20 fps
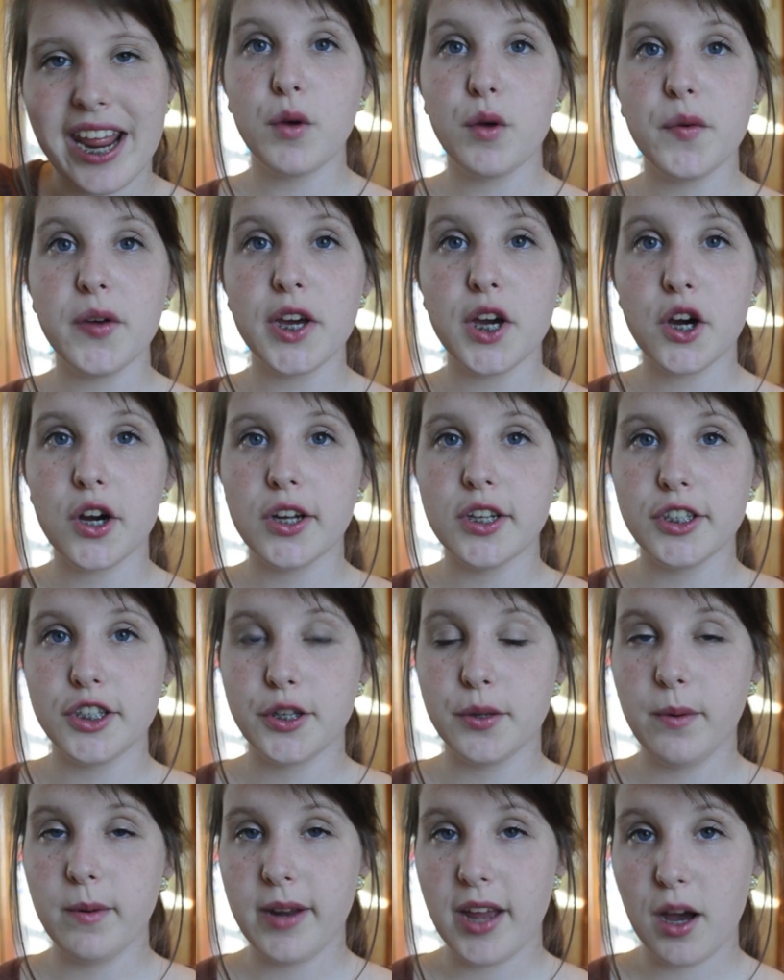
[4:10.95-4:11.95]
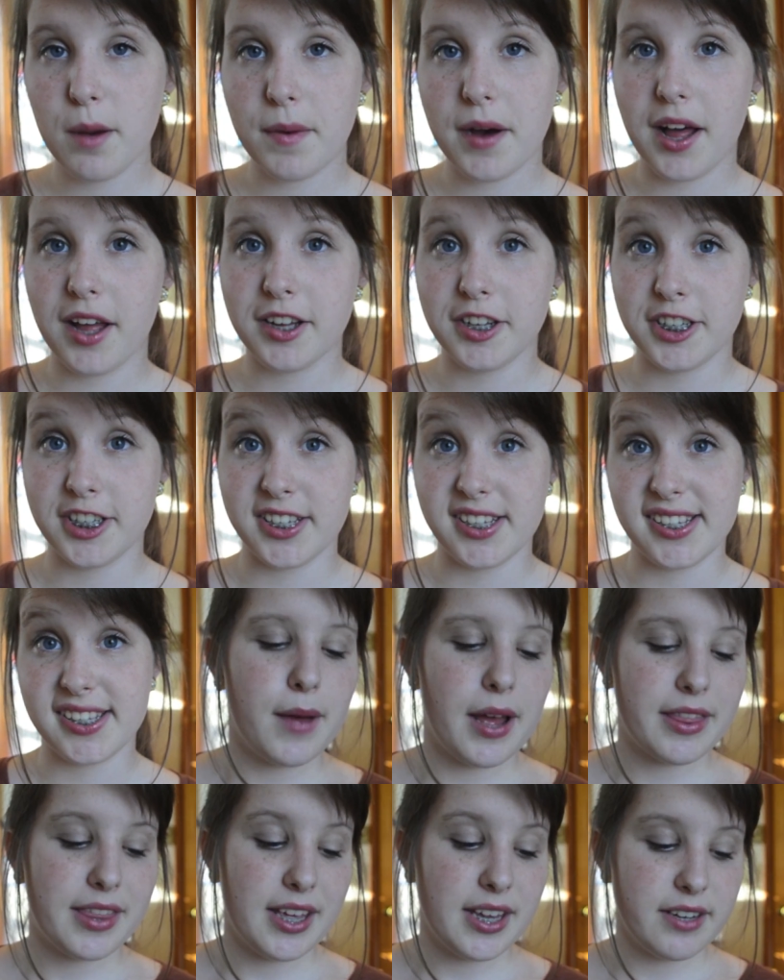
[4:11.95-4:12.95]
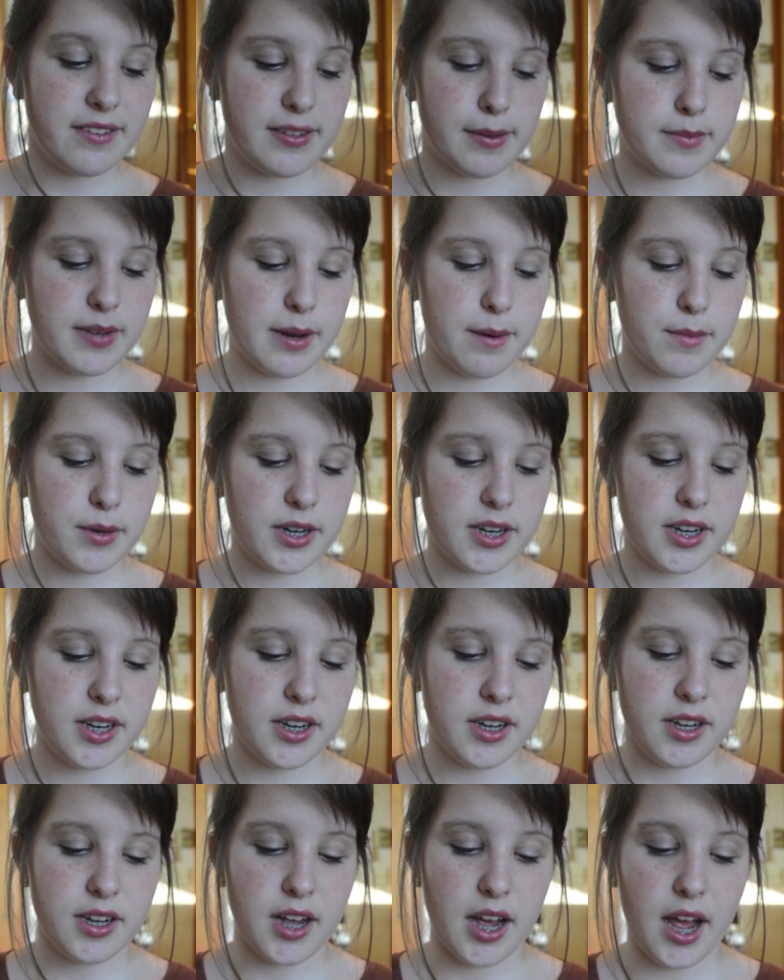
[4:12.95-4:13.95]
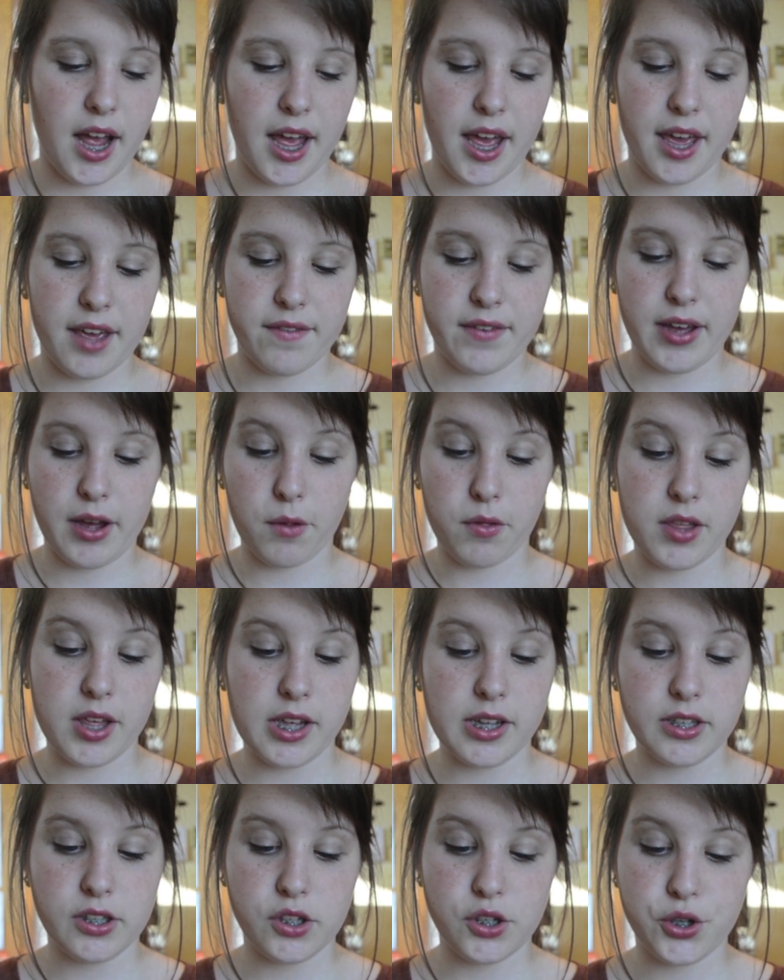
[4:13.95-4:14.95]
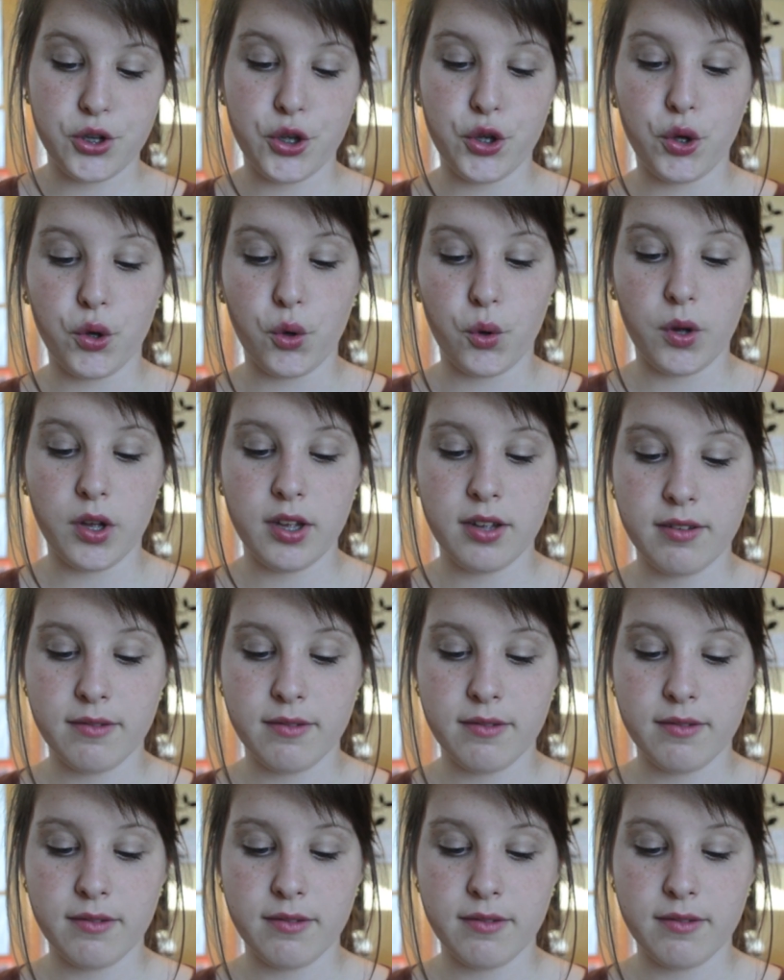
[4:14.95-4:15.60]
Moving on to nail polishes. At the end of September, I found these 2